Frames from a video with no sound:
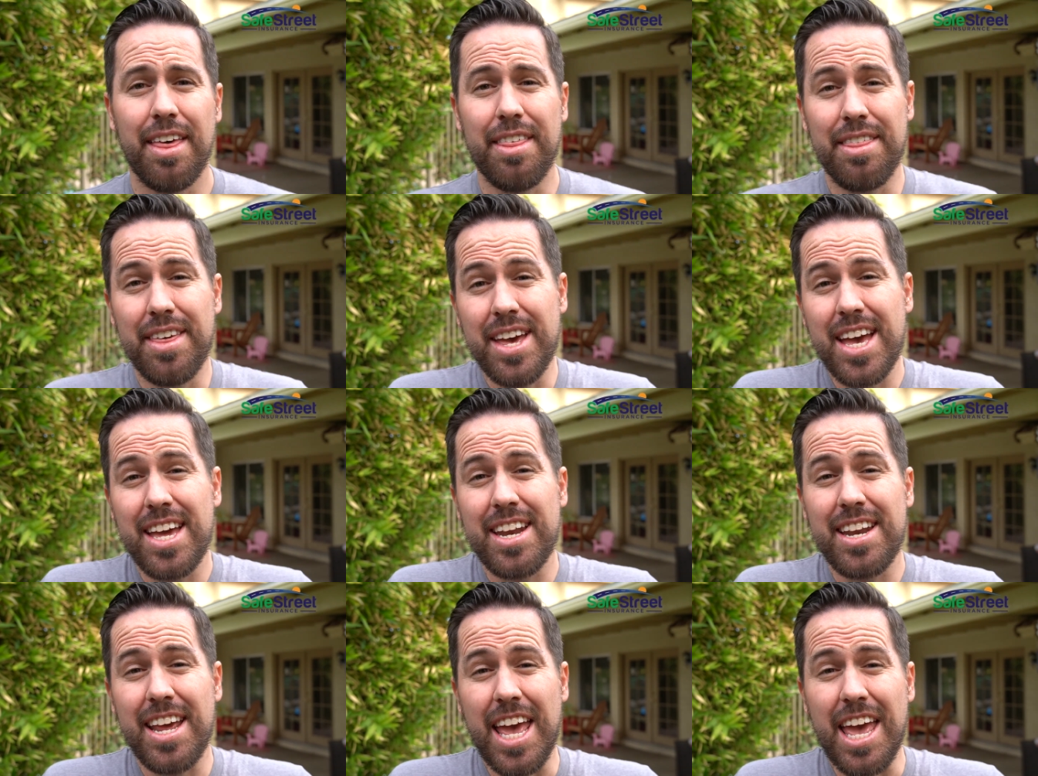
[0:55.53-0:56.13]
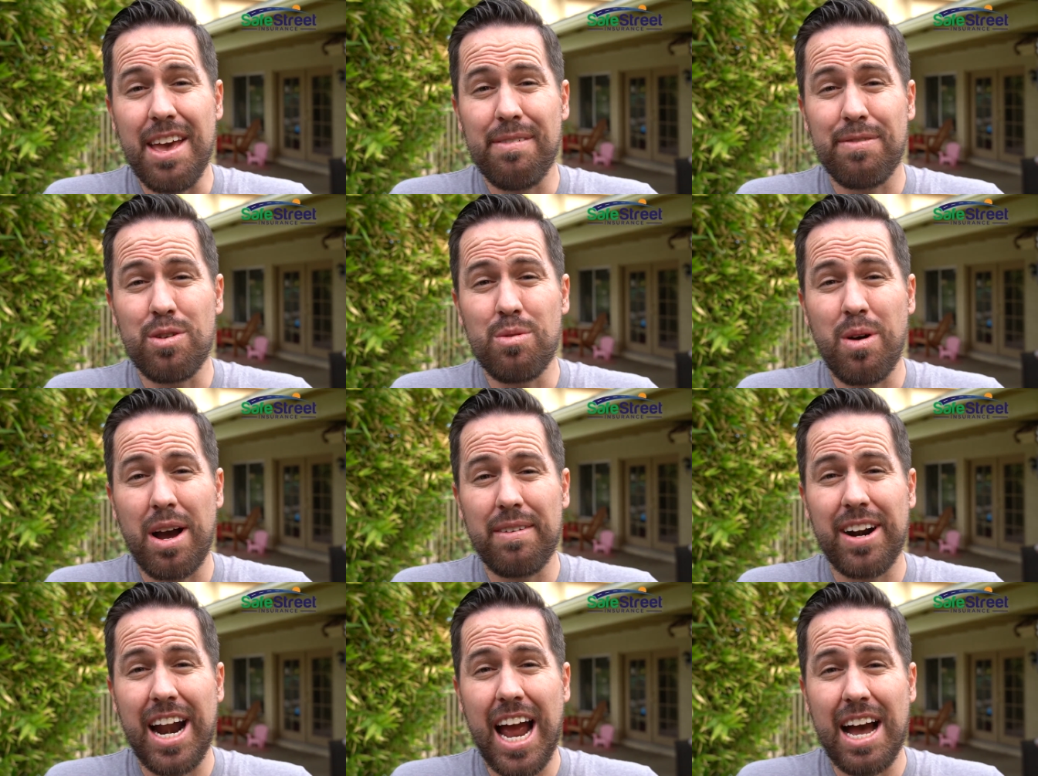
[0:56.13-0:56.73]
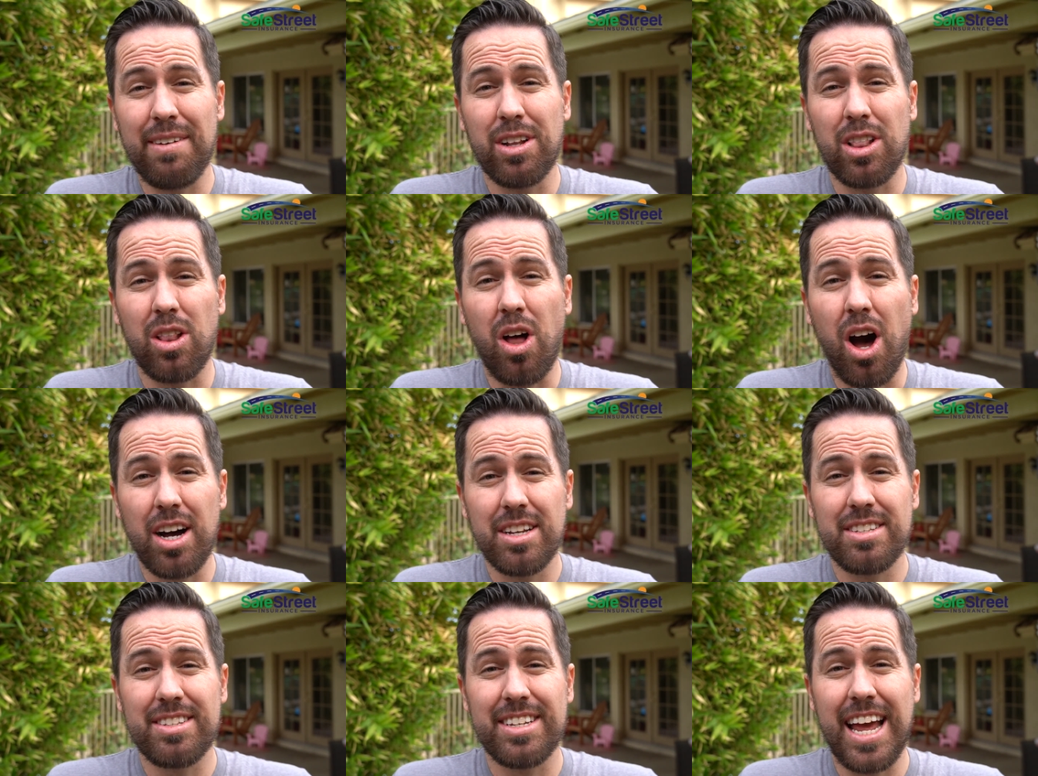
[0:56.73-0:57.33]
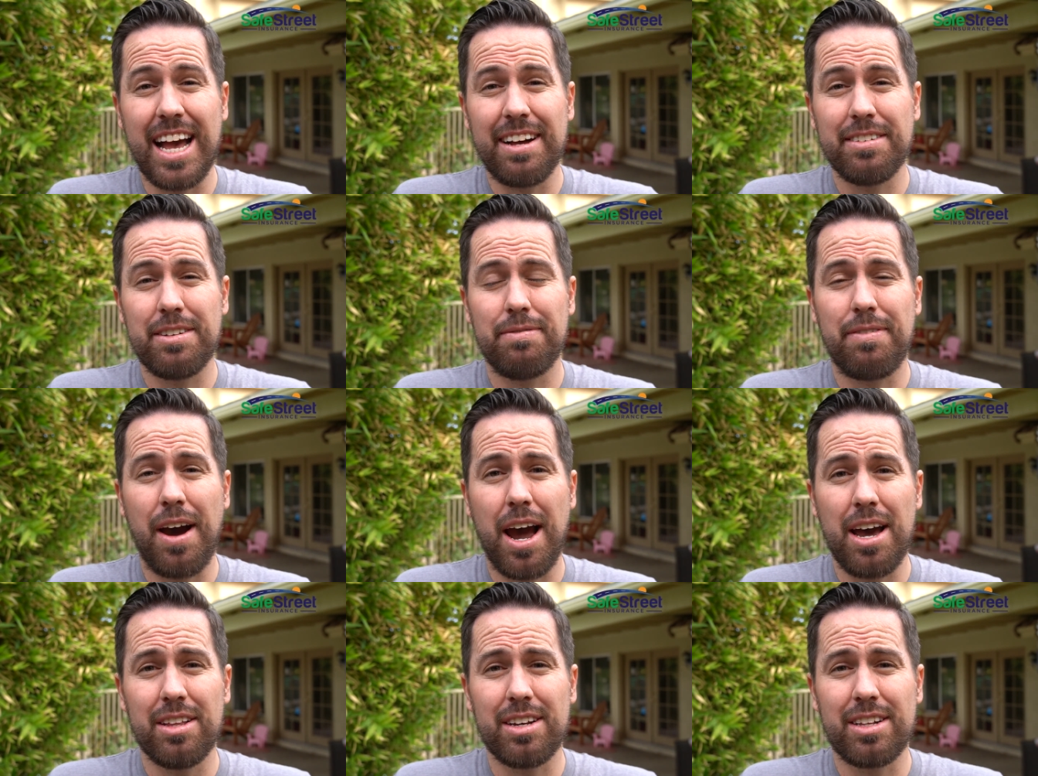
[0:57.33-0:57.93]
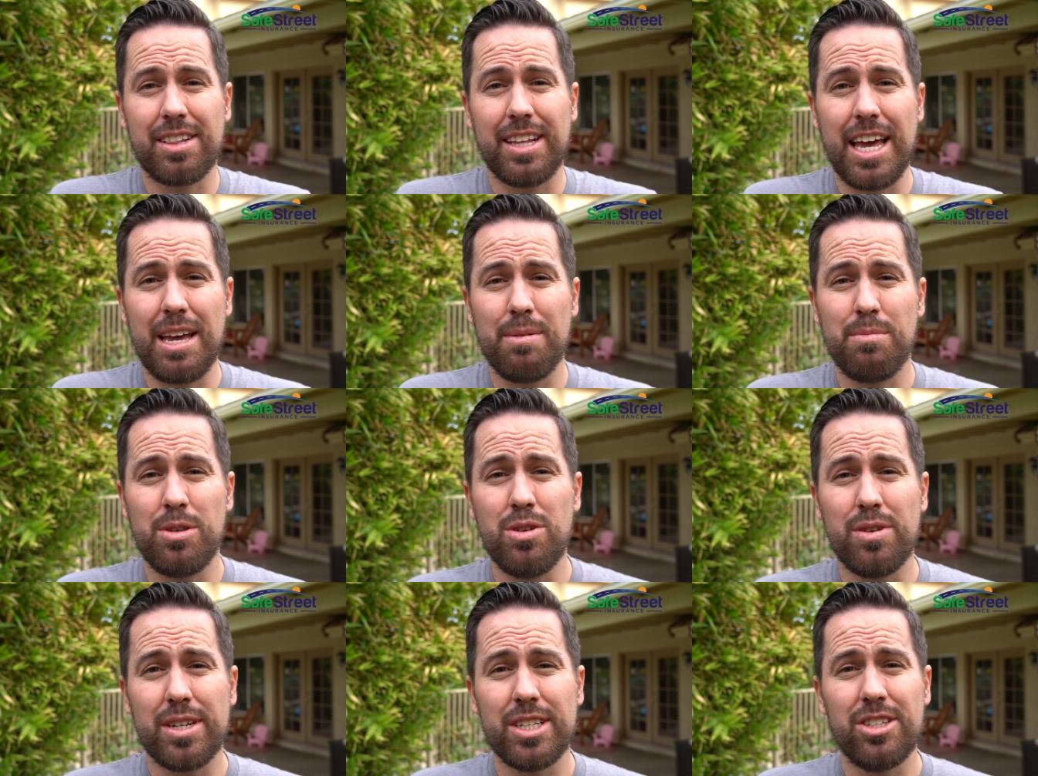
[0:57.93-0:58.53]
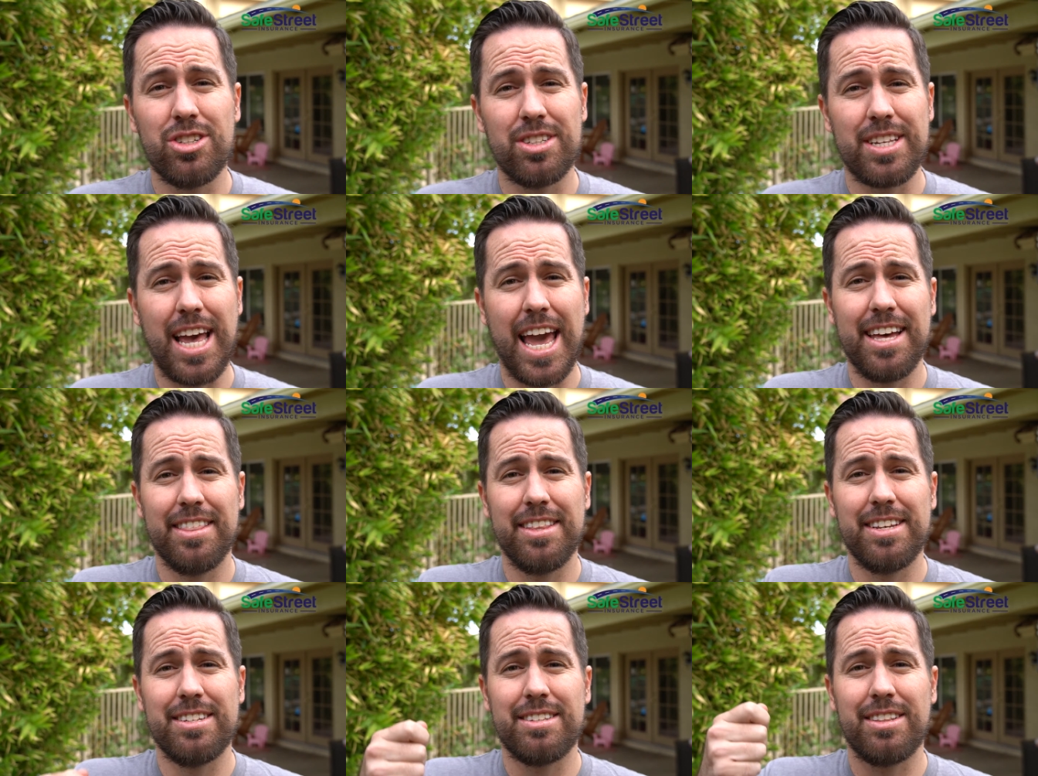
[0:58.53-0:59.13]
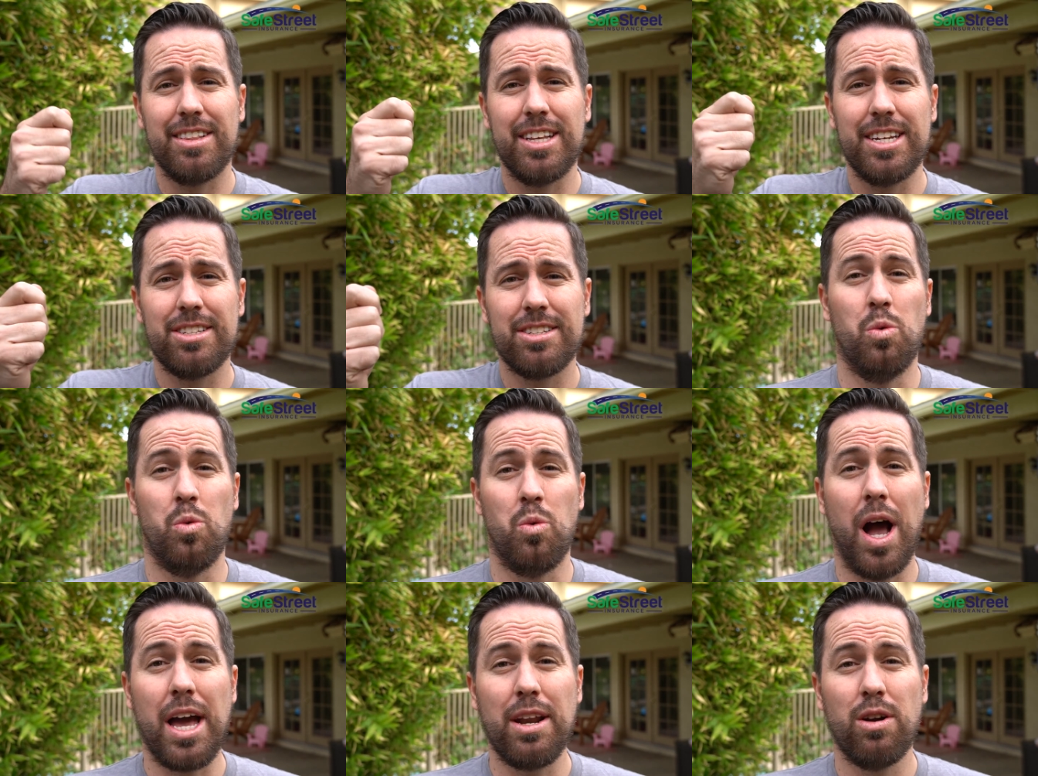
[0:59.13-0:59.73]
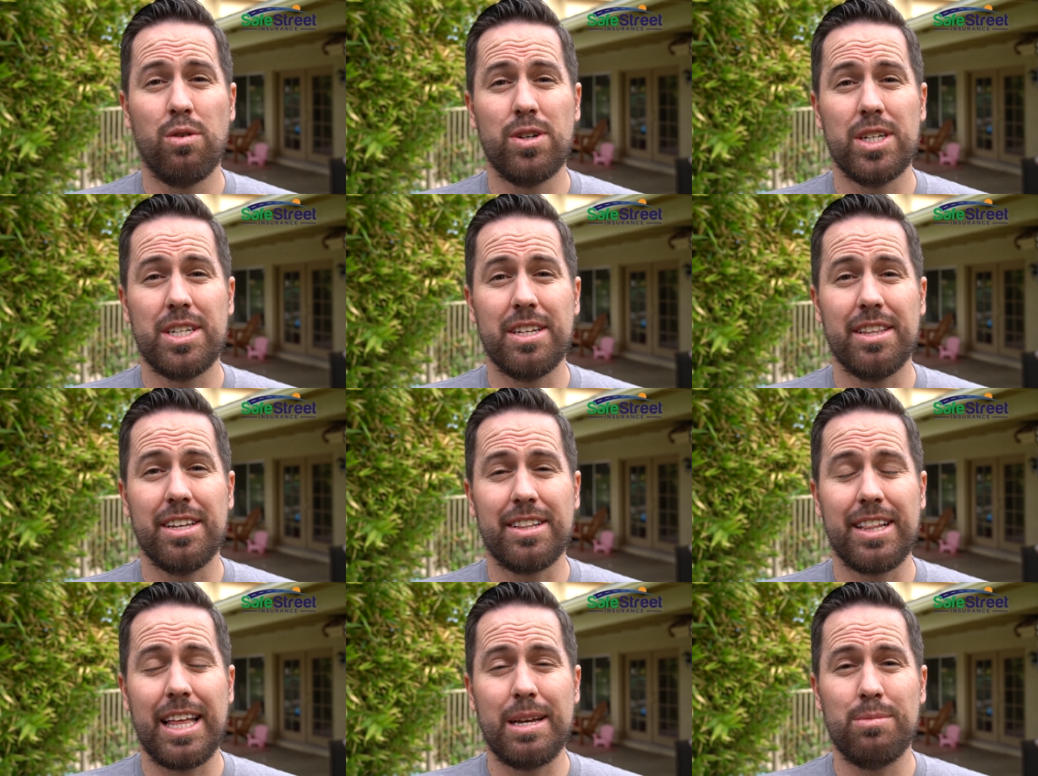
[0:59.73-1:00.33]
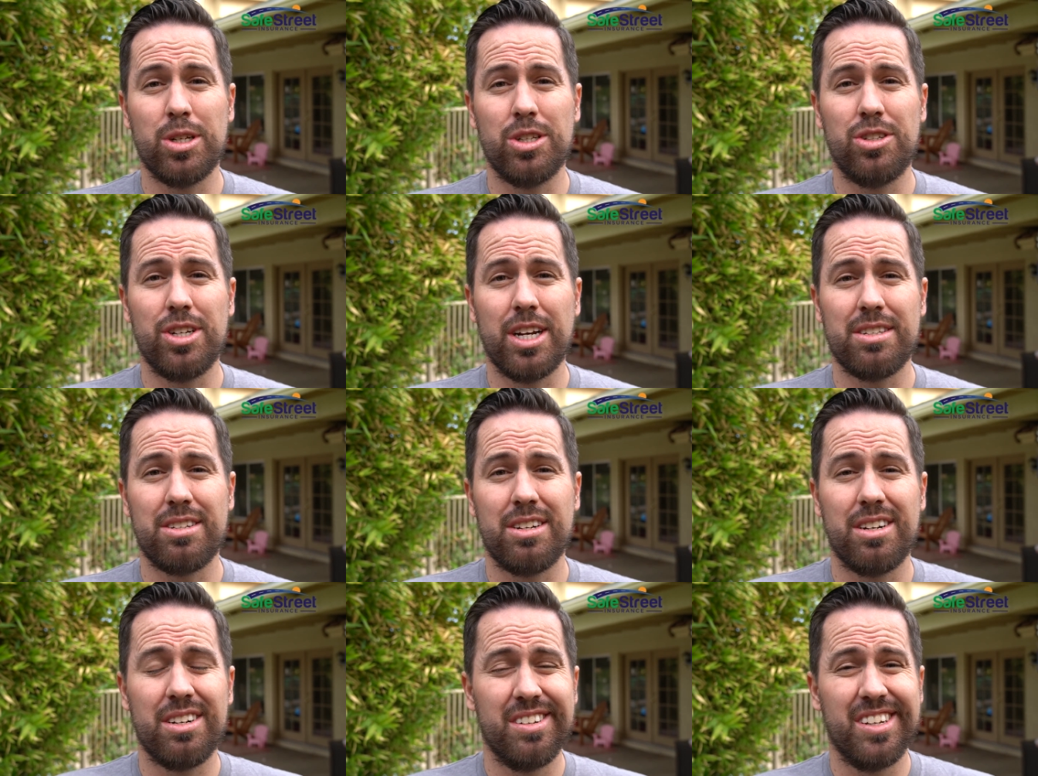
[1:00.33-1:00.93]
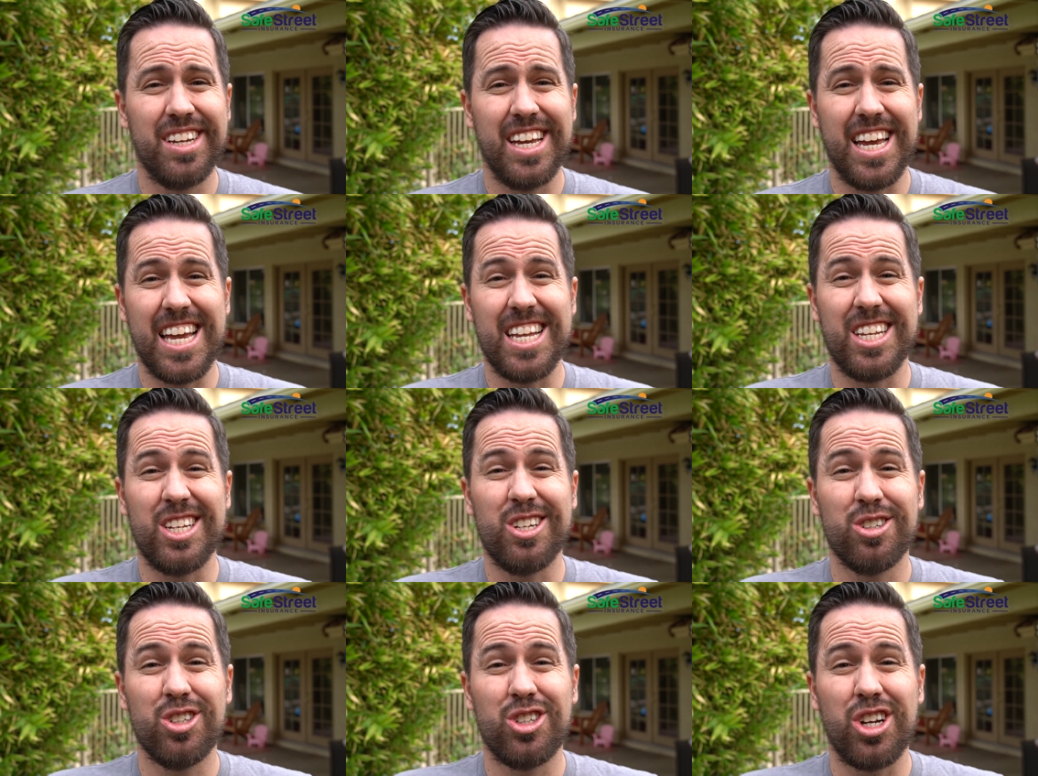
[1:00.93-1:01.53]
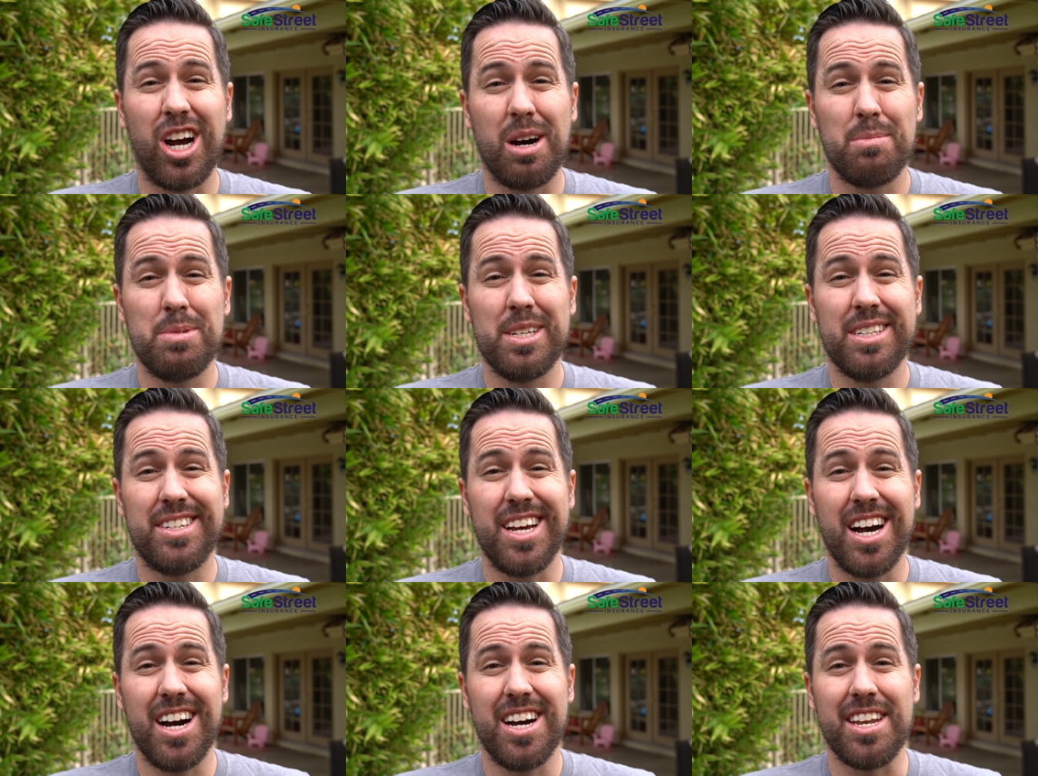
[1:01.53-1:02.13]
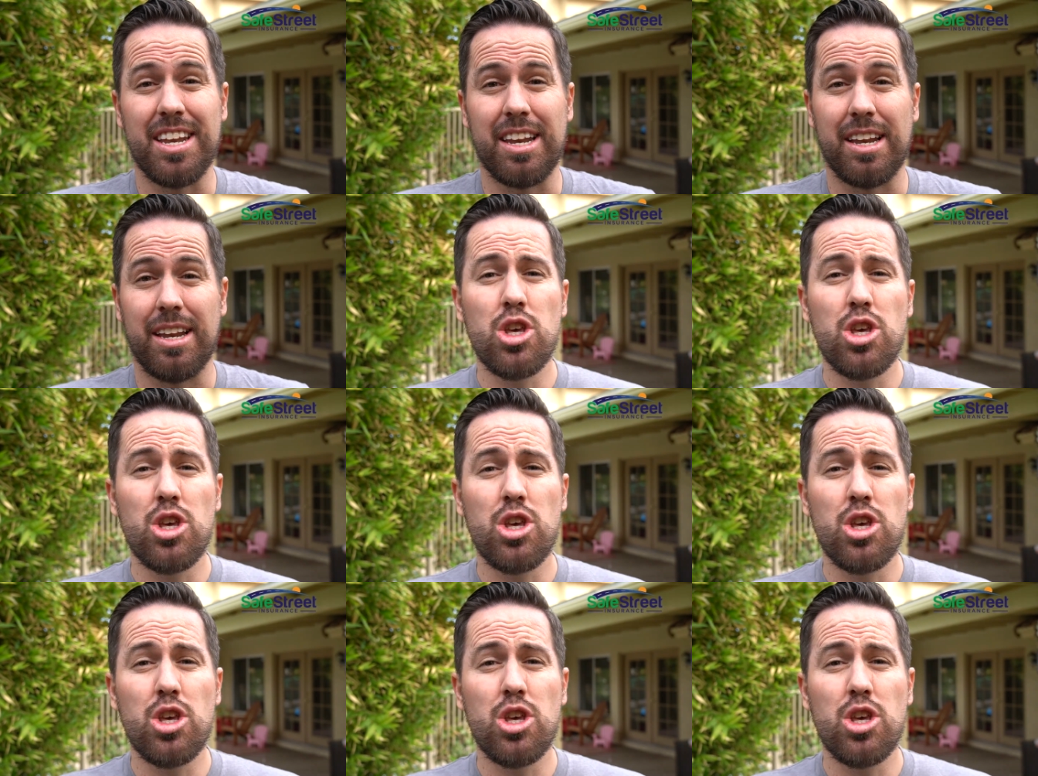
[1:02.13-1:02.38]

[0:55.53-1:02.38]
Then, if you ever have a loss and have to file a claim, you can just hand this list right over to the claims adjuster and your job is done.